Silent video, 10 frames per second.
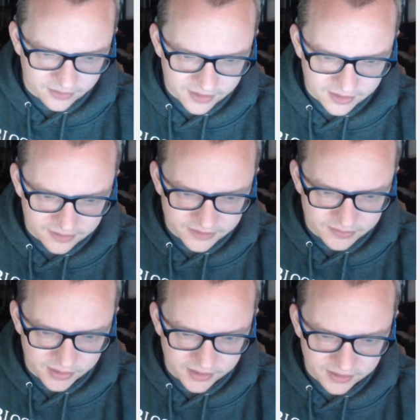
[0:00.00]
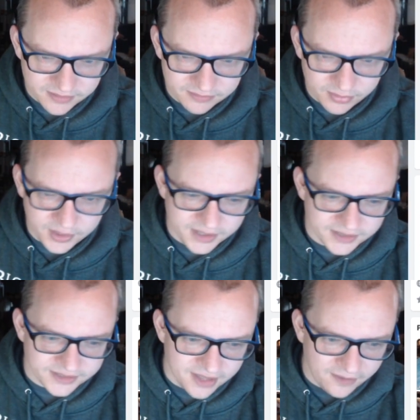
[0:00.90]
this is pretty neat. Pretty neat
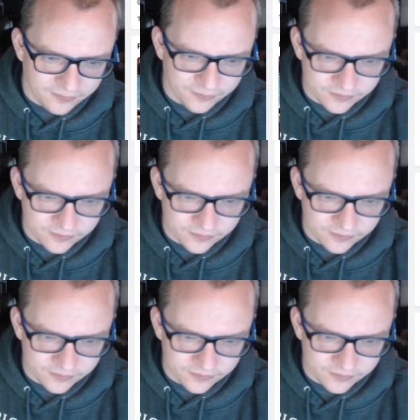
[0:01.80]
stuff.